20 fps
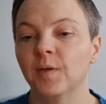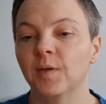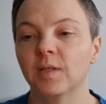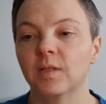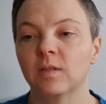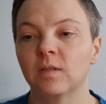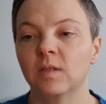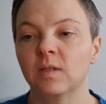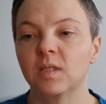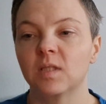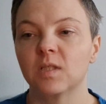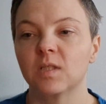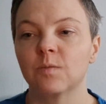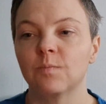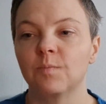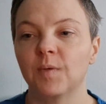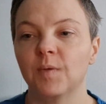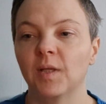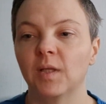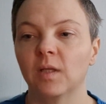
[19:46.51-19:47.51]
But this
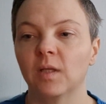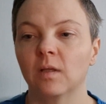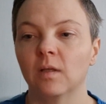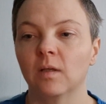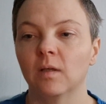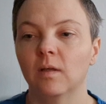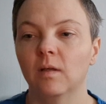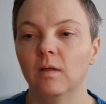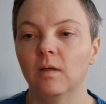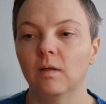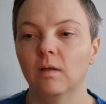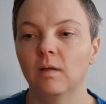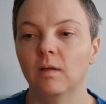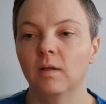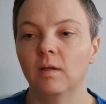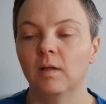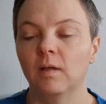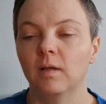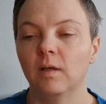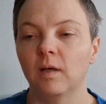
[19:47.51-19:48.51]
has been
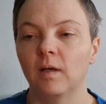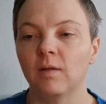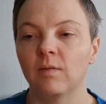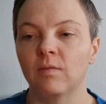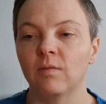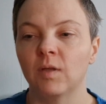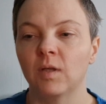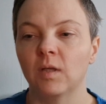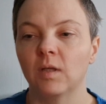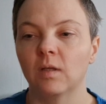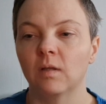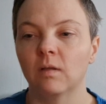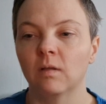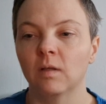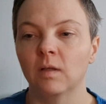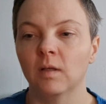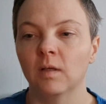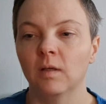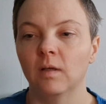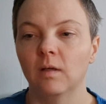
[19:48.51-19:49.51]
I think